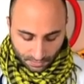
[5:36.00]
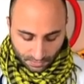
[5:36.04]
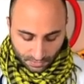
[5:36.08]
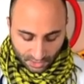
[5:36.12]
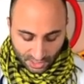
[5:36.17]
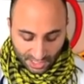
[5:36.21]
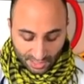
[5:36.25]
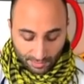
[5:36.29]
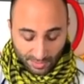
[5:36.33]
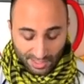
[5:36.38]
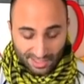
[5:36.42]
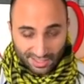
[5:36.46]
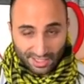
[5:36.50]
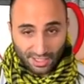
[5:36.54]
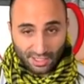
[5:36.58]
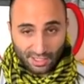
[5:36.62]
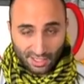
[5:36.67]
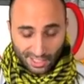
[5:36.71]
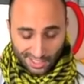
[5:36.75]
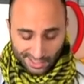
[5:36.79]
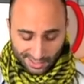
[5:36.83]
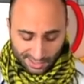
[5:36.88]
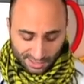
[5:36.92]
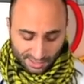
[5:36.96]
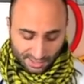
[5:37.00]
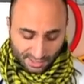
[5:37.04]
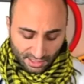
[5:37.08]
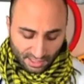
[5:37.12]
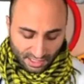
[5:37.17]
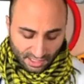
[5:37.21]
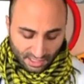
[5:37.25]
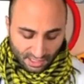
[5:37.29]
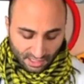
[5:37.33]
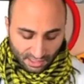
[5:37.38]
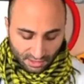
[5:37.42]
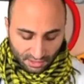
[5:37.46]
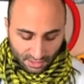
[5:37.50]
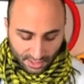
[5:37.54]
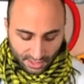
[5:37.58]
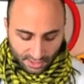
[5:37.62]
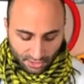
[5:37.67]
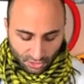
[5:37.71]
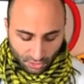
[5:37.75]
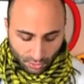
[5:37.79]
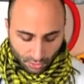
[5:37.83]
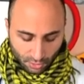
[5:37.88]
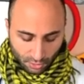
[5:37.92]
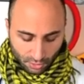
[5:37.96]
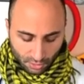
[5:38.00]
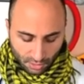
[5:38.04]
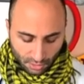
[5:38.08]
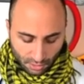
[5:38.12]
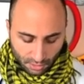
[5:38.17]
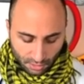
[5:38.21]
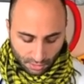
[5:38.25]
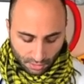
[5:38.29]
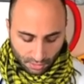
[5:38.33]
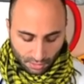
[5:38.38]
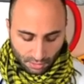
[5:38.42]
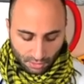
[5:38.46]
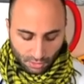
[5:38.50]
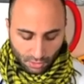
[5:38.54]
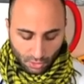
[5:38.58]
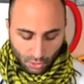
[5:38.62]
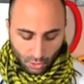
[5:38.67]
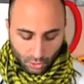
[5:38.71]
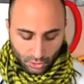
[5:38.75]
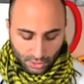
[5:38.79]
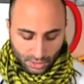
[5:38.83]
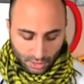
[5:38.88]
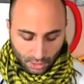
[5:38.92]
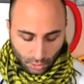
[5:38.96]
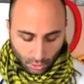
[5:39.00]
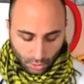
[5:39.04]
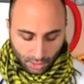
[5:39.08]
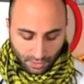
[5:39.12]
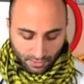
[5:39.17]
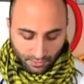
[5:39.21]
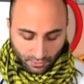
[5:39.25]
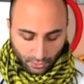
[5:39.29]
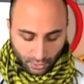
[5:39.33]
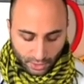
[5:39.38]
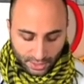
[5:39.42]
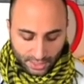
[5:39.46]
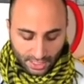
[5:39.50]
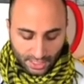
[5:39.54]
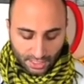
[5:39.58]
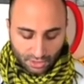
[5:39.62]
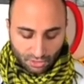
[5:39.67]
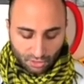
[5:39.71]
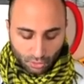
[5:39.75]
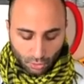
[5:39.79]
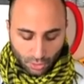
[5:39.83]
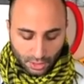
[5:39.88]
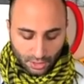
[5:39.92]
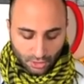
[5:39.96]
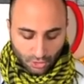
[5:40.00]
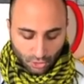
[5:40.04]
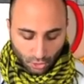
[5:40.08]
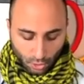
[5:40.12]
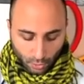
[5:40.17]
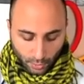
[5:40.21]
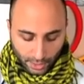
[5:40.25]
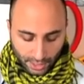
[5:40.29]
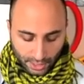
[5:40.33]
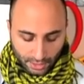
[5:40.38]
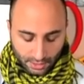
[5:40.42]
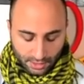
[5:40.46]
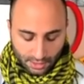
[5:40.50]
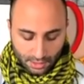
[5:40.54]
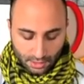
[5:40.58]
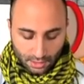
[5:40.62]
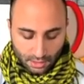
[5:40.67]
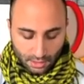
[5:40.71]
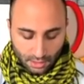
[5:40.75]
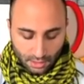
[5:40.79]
just meticulous, just to go slowly first and do the drawings.